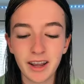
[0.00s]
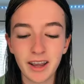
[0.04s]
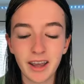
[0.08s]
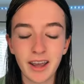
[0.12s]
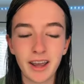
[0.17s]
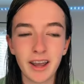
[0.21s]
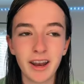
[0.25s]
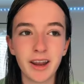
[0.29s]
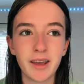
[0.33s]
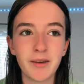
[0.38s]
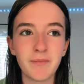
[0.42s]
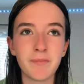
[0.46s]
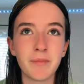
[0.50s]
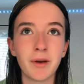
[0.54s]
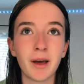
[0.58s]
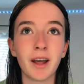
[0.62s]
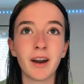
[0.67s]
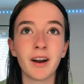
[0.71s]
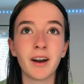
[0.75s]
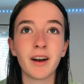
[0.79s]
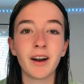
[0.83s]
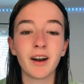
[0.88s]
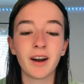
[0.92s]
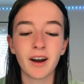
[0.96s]
getting any
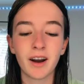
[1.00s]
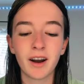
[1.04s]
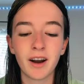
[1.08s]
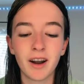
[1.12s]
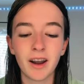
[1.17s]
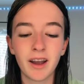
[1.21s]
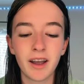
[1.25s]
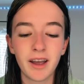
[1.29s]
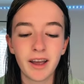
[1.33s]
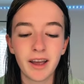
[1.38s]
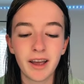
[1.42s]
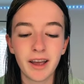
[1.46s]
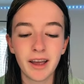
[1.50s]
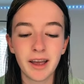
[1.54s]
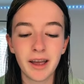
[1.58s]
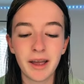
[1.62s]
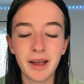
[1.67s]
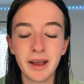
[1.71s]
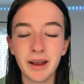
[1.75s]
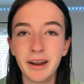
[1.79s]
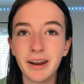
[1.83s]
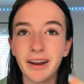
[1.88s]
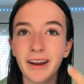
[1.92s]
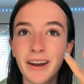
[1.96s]
better.
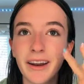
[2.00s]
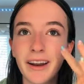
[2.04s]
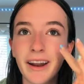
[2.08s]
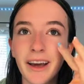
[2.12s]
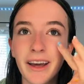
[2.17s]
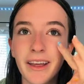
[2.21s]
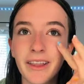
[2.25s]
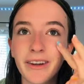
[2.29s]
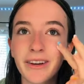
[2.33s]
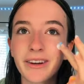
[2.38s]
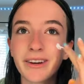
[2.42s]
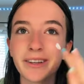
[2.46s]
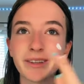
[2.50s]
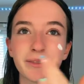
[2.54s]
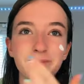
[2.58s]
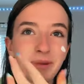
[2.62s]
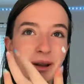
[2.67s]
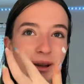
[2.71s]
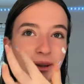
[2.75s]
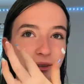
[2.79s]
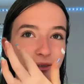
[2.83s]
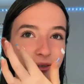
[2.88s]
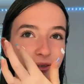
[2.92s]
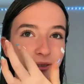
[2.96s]
And neither is
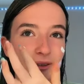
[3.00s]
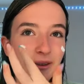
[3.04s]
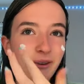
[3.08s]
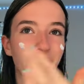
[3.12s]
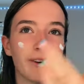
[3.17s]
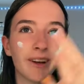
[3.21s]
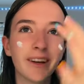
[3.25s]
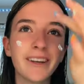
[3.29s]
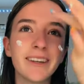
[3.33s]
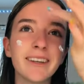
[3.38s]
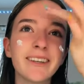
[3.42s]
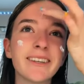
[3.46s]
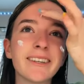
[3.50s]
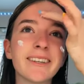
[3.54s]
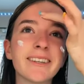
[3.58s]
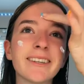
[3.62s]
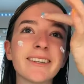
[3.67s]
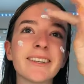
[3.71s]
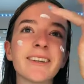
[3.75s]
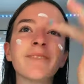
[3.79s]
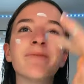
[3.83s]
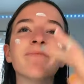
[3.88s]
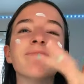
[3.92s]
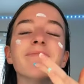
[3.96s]
my
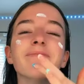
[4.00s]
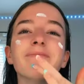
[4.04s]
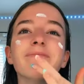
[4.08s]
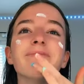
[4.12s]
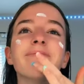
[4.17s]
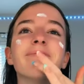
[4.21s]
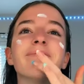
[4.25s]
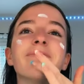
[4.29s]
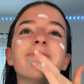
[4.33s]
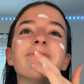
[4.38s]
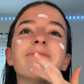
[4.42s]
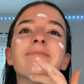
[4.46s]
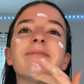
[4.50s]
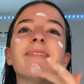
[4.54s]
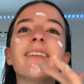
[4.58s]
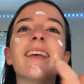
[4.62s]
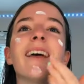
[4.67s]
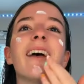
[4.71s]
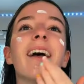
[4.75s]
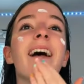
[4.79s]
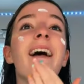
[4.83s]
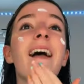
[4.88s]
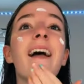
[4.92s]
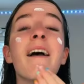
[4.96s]
voice
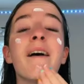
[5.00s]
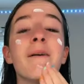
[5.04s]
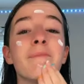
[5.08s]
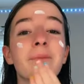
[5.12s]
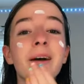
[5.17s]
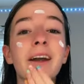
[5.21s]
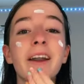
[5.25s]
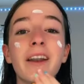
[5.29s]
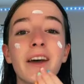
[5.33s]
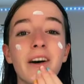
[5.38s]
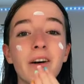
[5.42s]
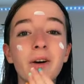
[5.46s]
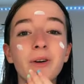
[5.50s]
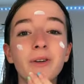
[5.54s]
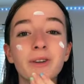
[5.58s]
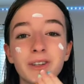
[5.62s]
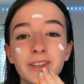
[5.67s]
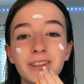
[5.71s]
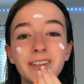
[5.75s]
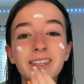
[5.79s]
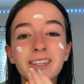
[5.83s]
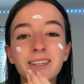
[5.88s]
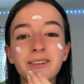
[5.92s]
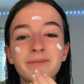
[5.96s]
and my
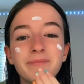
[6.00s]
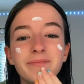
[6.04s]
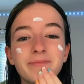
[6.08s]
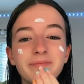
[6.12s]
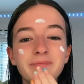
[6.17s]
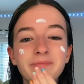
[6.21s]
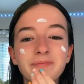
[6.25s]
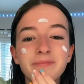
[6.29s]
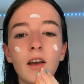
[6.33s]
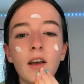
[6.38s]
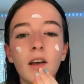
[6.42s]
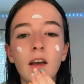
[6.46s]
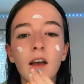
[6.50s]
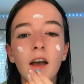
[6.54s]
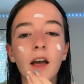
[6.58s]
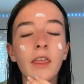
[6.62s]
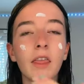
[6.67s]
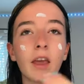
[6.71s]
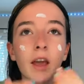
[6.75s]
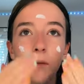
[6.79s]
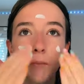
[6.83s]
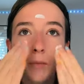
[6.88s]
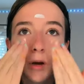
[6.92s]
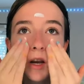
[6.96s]
nose.
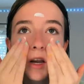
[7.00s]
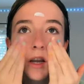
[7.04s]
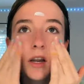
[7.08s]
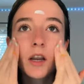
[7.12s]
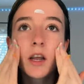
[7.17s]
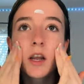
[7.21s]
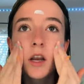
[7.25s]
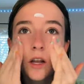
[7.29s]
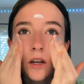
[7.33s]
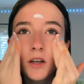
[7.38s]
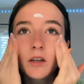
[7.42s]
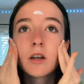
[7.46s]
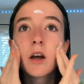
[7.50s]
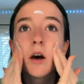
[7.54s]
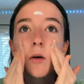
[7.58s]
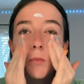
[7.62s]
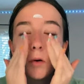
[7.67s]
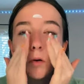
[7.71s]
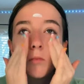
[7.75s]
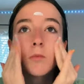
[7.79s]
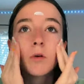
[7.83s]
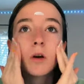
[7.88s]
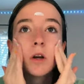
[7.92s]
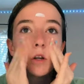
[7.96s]
I think I'm gonna need a
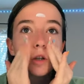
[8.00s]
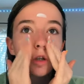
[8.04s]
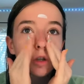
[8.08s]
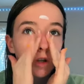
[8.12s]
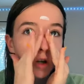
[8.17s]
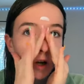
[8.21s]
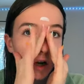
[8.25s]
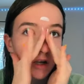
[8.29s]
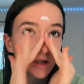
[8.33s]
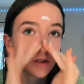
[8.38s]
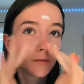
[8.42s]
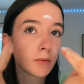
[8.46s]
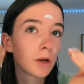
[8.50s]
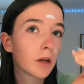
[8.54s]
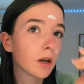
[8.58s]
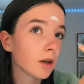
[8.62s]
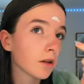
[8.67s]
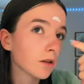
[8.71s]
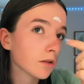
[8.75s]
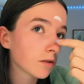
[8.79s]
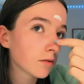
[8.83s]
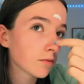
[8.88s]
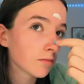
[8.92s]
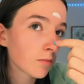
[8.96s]
double moisturize
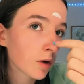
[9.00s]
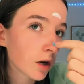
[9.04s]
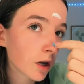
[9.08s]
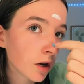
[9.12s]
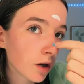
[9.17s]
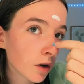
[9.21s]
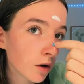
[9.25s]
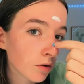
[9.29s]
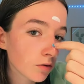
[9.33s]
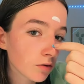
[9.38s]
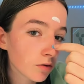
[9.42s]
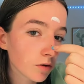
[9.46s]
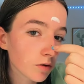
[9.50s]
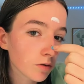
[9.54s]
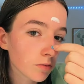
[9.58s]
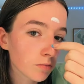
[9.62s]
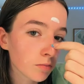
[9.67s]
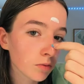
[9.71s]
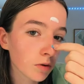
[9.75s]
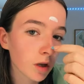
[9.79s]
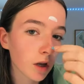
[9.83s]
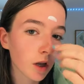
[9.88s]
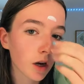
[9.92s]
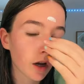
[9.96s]
because my nose was
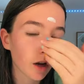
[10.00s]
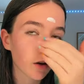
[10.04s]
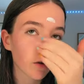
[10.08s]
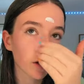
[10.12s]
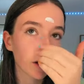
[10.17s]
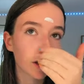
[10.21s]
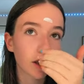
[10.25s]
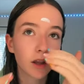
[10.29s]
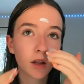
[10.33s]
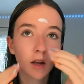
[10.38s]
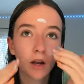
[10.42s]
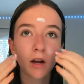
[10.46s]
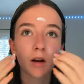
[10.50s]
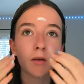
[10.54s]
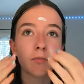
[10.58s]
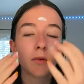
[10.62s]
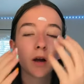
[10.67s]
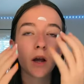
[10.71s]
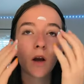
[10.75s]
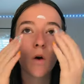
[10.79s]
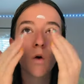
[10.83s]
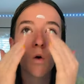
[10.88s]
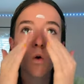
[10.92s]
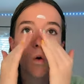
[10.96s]
bleeding right there. And
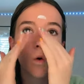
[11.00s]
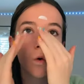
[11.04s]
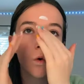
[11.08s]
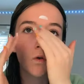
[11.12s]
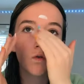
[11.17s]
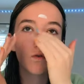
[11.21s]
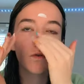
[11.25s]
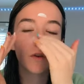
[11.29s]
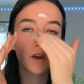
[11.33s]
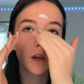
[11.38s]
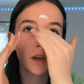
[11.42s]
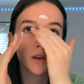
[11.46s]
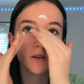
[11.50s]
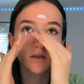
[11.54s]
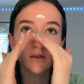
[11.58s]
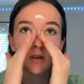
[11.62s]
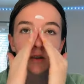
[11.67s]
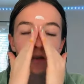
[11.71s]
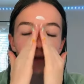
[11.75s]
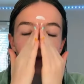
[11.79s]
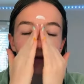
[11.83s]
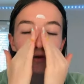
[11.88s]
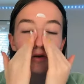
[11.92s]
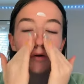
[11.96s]
my whole face
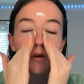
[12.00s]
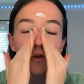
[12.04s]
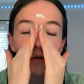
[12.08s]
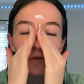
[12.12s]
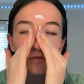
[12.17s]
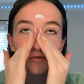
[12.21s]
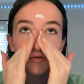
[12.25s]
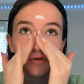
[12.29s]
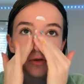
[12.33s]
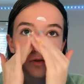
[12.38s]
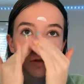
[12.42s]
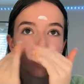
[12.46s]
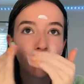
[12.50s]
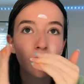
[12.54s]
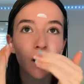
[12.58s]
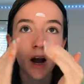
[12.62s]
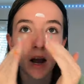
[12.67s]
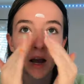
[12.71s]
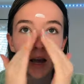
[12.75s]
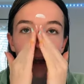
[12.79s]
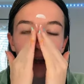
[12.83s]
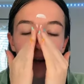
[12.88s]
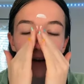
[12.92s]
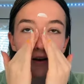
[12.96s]
is all
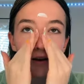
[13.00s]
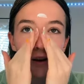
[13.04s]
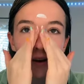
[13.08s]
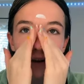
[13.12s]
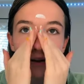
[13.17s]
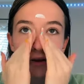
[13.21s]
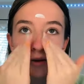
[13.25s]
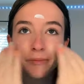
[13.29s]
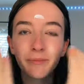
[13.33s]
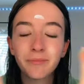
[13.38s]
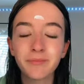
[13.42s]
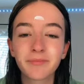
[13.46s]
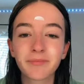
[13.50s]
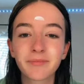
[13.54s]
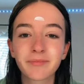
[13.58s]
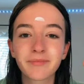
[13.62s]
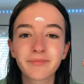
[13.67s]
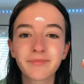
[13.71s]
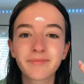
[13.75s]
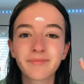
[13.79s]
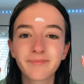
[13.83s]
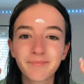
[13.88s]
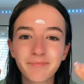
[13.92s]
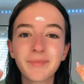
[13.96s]
dry and
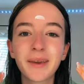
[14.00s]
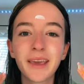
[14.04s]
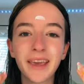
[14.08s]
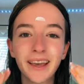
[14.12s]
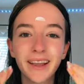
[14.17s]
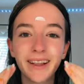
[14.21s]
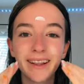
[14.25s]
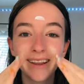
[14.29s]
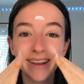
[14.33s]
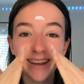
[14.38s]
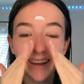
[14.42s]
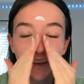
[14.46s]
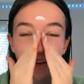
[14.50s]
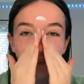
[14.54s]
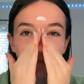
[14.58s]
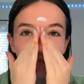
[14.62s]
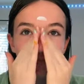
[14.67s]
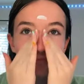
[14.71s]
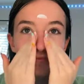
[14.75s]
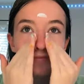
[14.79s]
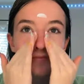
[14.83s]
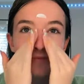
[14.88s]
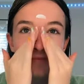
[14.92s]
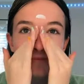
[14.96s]
peeling